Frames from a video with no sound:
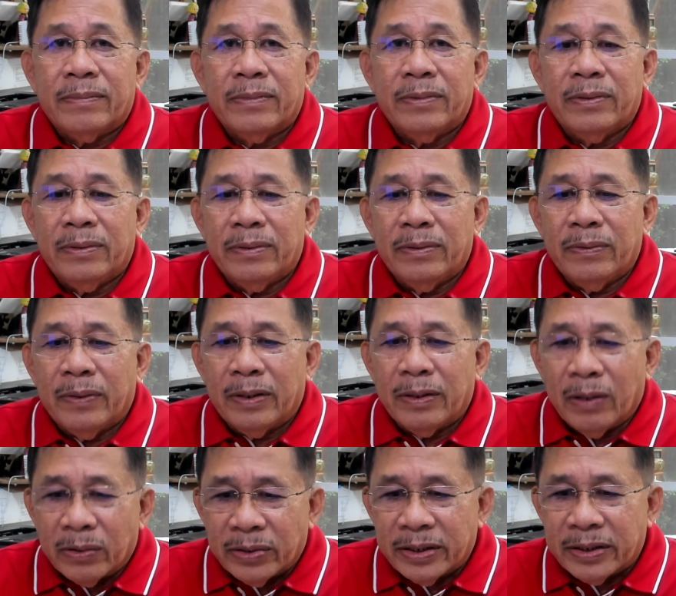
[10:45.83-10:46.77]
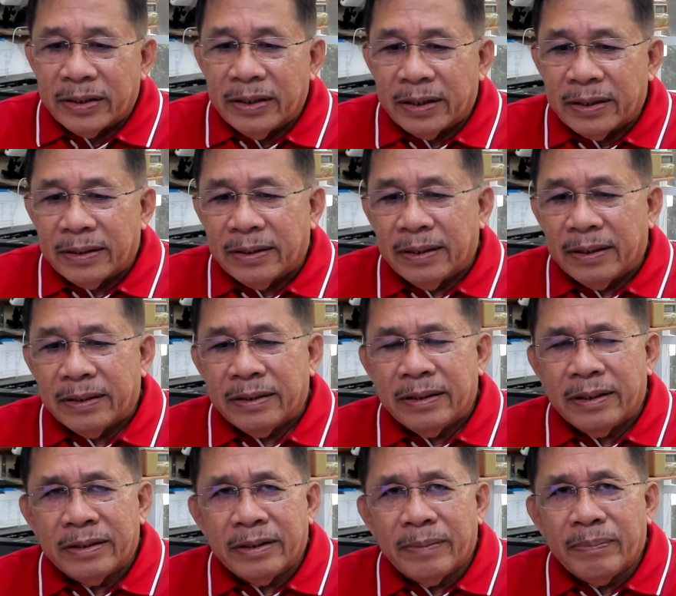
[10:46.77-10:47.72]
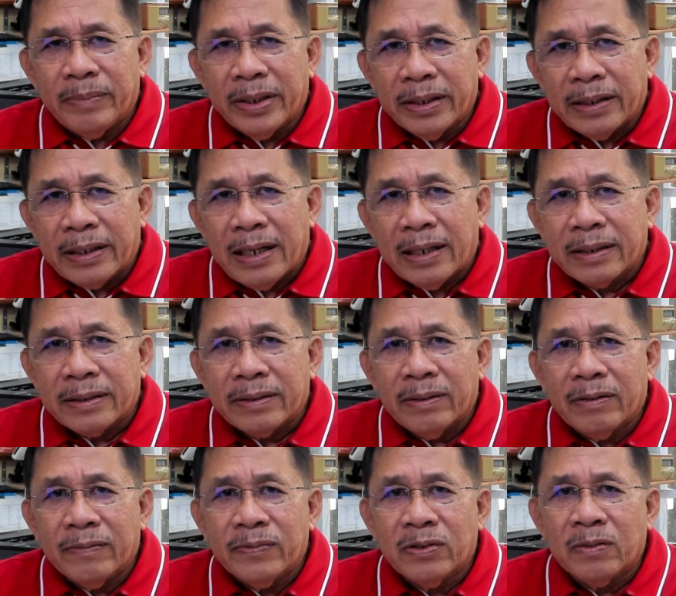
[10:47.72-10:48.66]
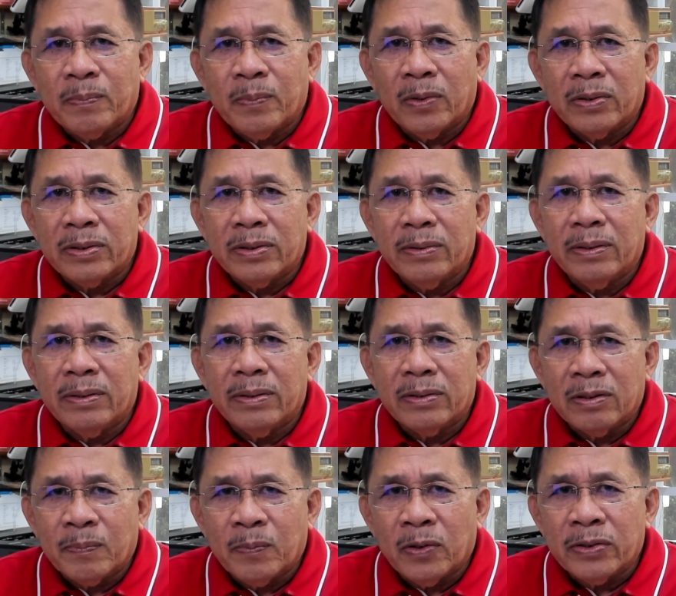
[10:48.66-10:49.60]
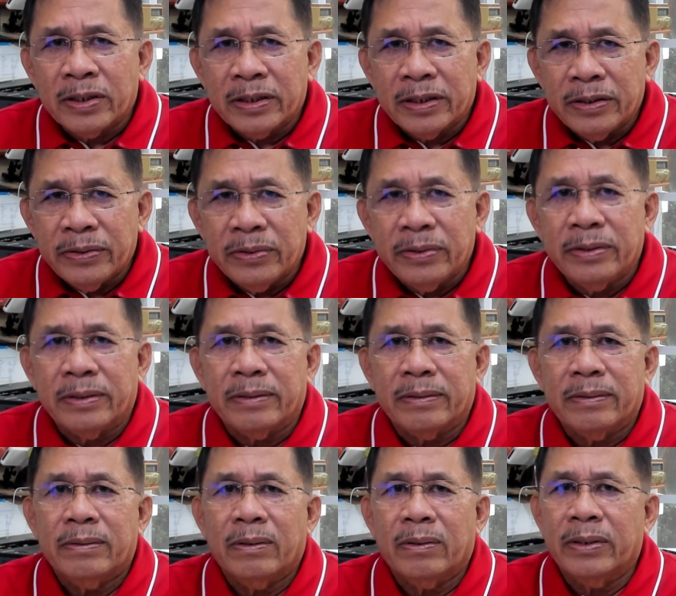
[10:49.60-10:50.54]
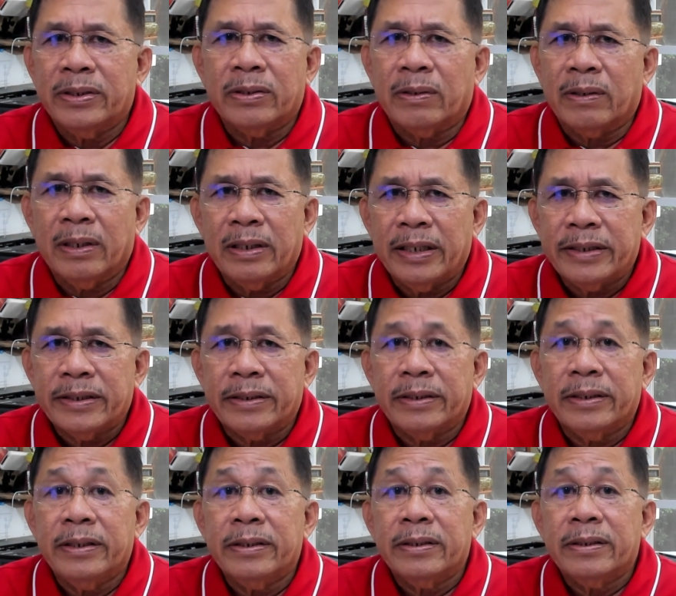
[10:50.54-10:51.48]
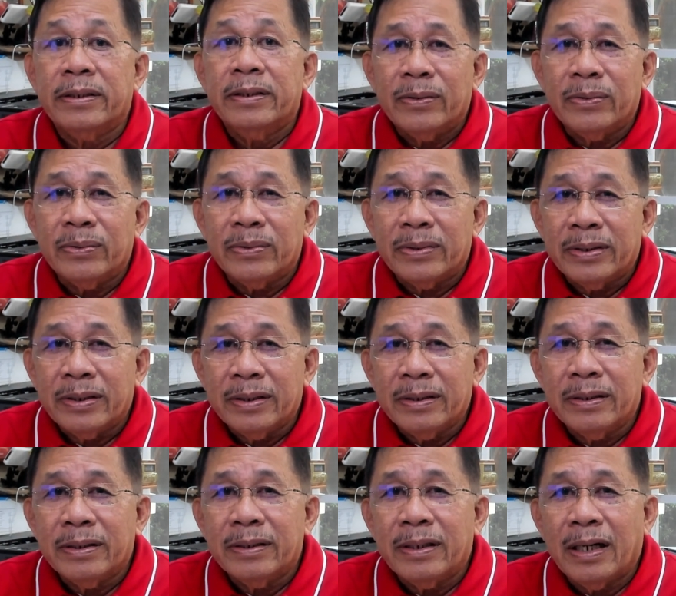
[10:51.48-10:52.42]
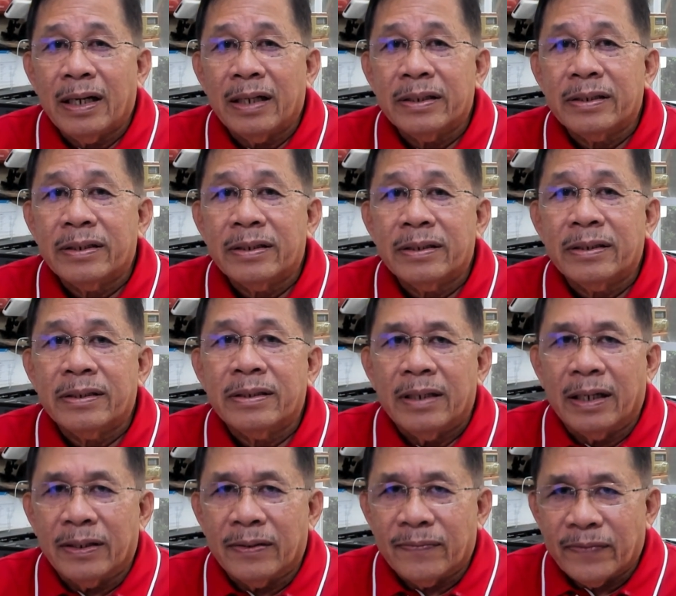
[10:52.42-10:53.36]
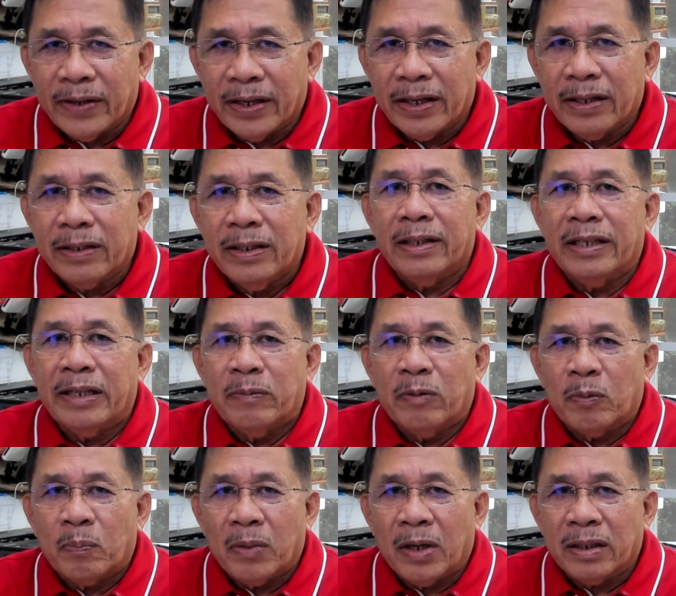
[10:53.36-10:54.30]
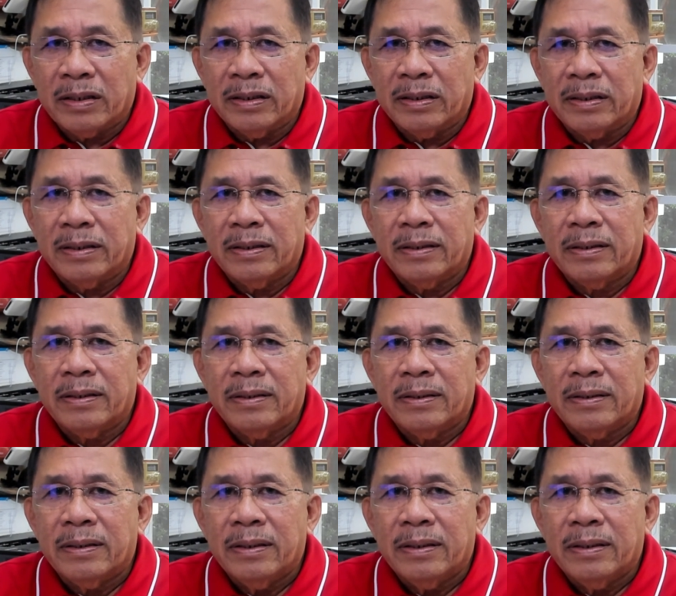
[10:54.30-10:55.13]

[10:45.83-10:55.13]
You will notice that the mere act of supporting the union or its organizer is considered as unfair labor practice.